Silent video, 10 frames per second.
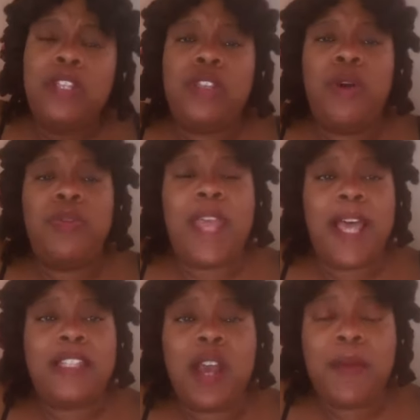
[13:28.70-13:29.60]
So
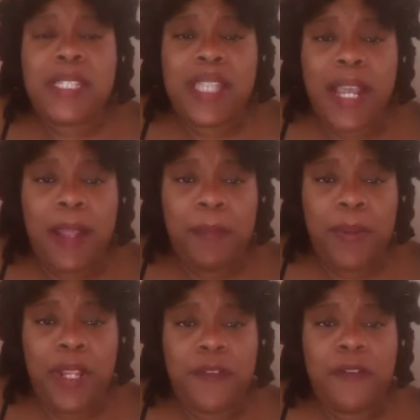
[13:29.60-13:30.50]
that's our second
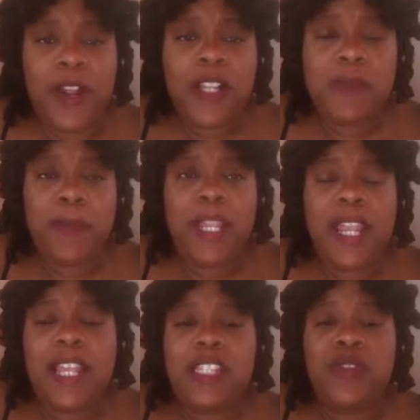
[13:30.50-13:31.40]
P. First P
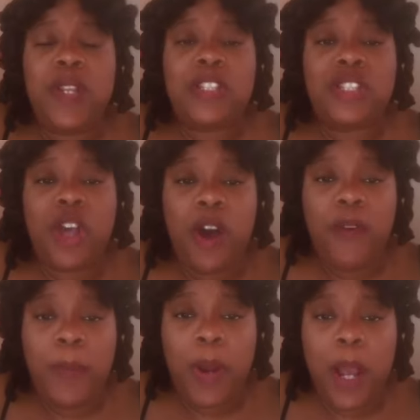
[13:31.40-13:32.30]
is you need to
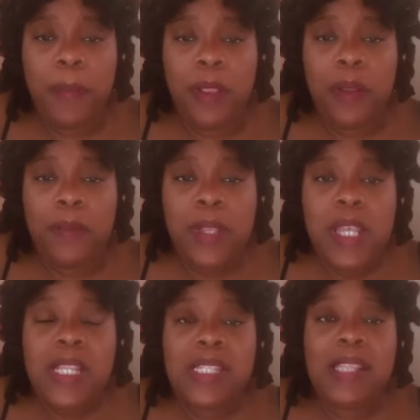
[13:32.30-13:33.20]
solve a problem.
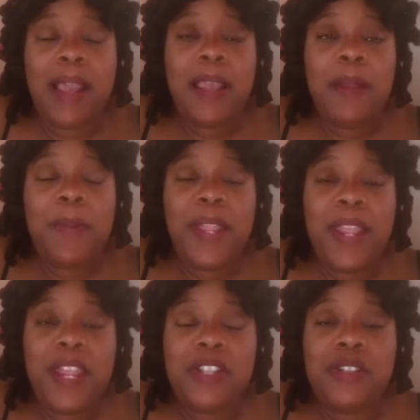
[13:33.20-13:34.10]
Second
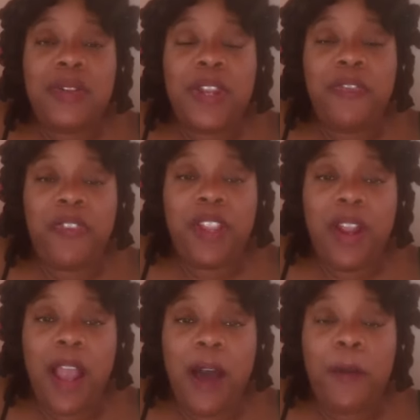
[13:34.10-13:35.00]
P is you need to
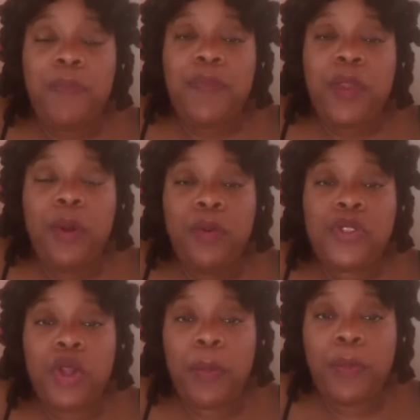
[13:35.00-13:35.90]
figure out
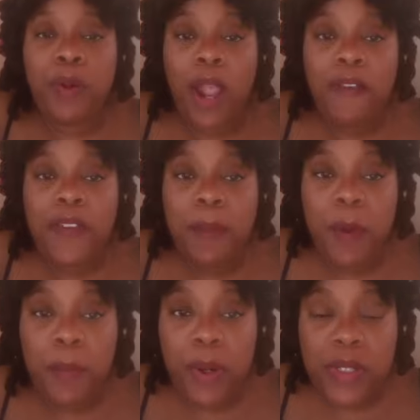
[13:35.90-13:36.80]
who's your
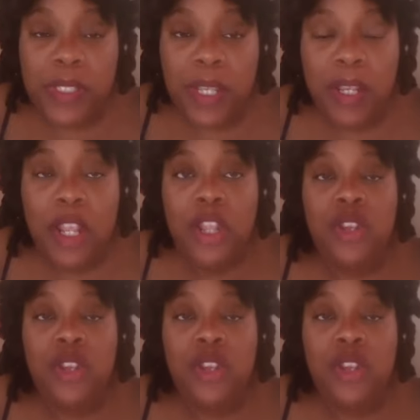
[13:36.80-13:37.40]
profitable person.